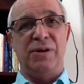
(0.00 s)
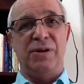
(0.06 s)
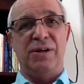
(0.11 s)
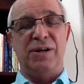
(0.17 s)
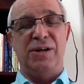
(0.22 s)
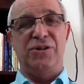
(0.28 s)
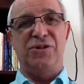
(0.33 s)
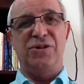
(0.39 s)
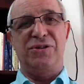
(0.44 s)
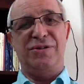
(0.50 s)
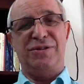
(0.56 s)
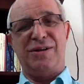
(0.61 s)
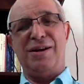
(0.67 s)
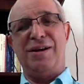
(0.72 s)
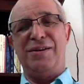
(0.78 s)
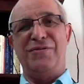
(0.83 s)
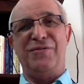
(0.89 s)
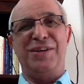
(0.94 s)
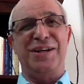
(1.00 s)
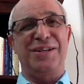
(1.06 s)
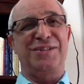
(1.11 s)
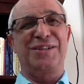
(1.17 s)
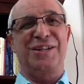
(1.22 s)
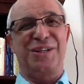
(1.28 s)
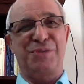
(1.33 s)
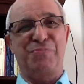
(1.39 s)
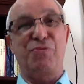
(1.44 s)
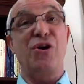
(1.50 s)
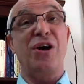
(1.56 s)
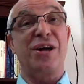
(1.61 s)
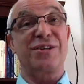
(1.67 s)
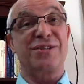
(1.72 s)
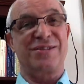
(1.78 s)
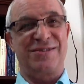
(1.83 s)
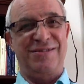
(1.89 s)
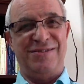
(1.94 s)
It just kind of gets
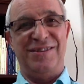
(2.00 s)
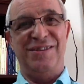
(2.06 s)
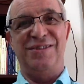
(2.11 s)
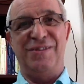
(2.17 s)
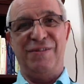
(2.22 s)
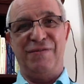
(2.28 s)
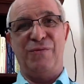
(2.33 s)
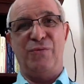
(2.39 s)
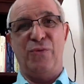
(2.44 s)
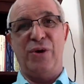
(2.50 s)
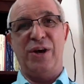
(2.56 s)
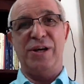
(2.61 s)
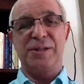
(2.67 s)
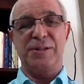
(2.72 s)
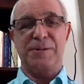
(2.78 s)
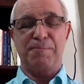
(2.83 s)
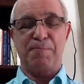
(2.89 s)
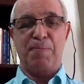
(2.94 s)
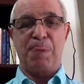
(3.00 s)
expressed in different ways.